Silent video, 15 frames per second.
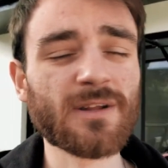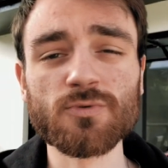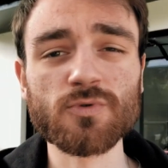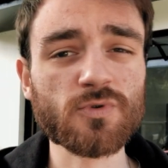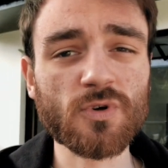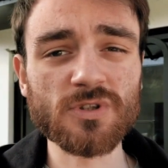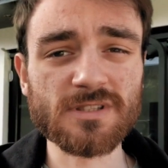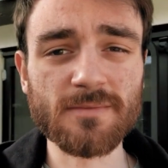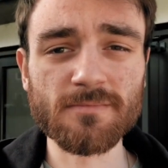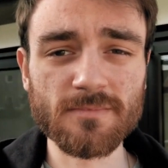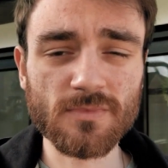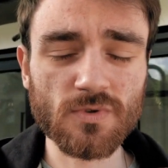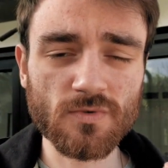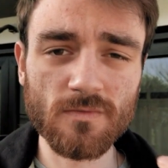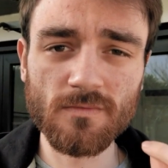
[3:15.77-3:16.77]
it would cost them
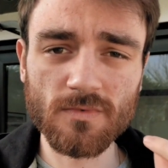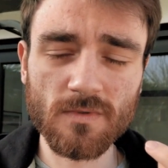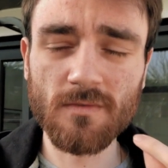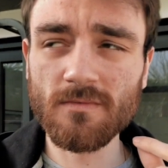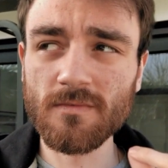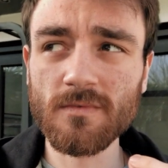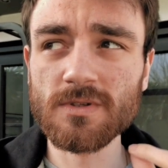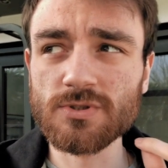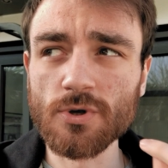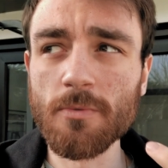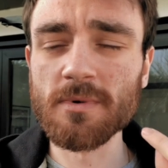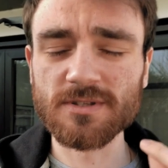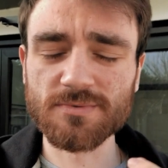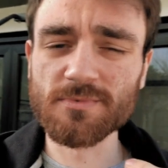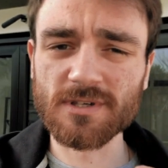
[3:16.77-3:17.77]
so
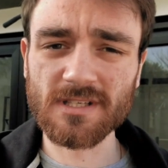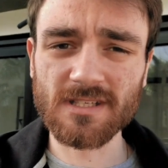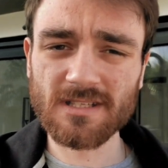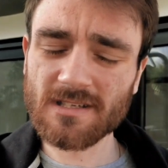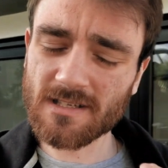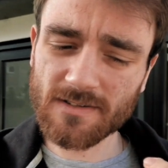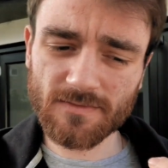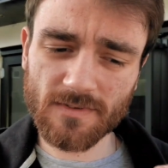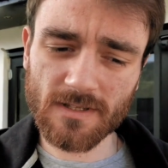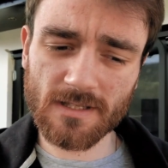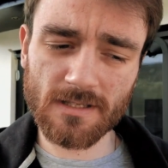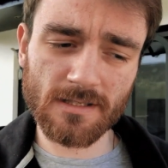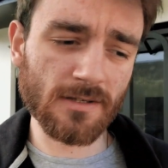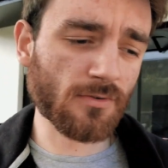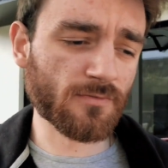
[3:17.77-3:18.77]
much money if
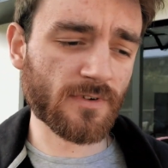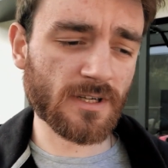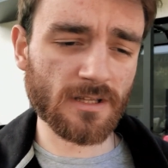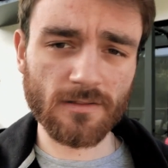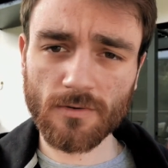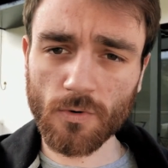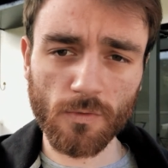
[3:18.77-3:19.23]
they converted the